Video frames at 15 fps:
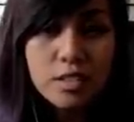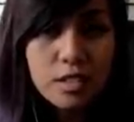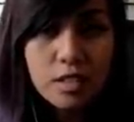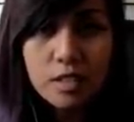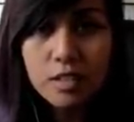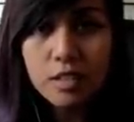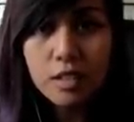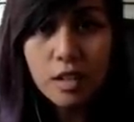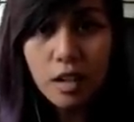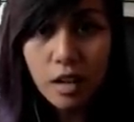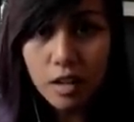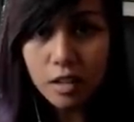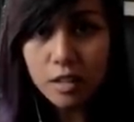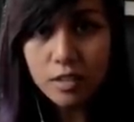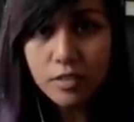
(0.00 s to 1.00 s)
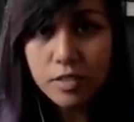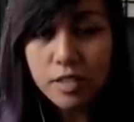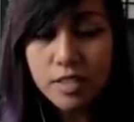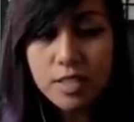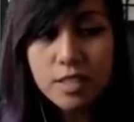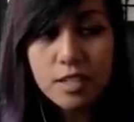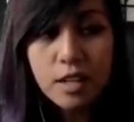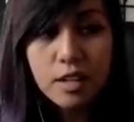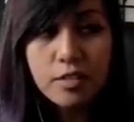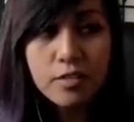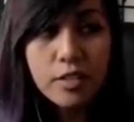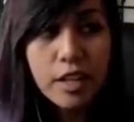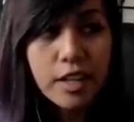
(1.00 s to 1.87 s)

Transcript: Seal, all of this stuff.